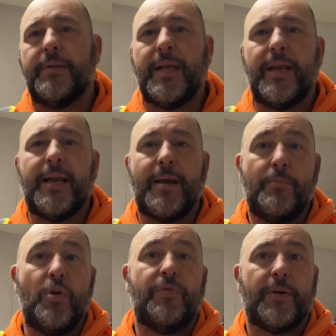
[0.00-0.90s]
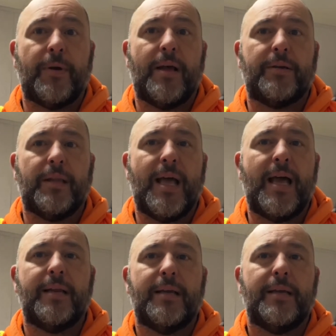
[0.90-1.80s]
and I'm moving around a
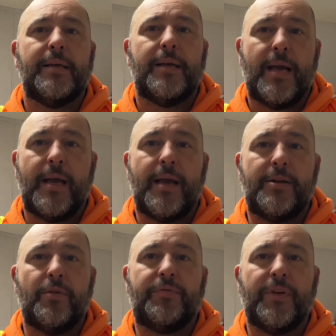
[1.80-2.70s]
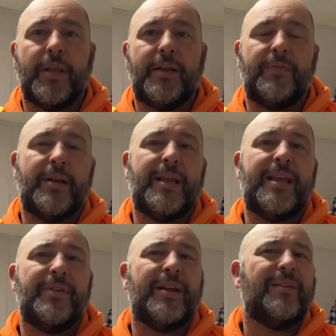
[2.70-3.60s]
lot, I don't feel any of it.
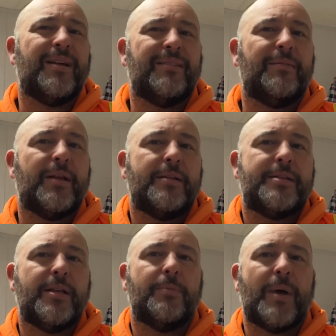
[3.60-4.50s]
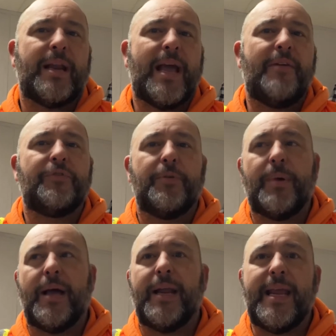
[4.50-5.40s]
Even until after
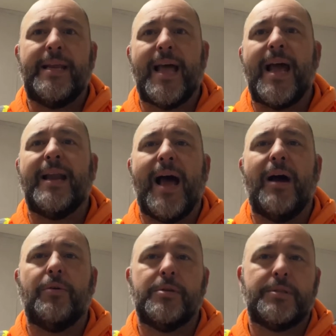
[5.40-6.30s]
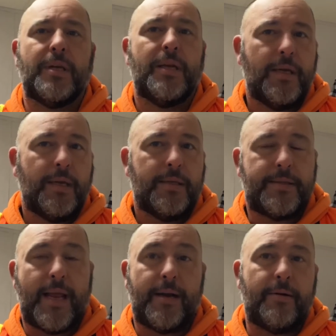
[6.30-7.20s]
about 8-9 hours
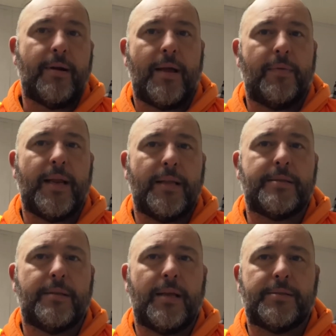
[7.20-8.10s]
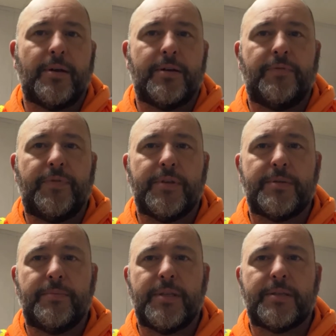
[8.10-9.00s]
standing around, then I start to feel
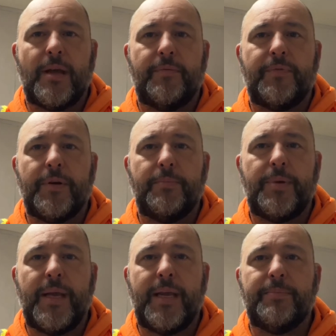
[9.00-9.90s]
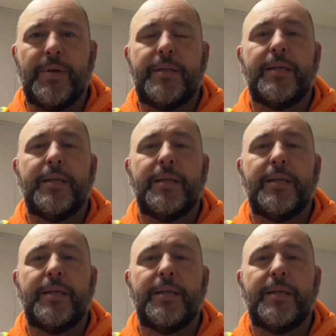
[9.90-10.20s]
some discomfort and pain. But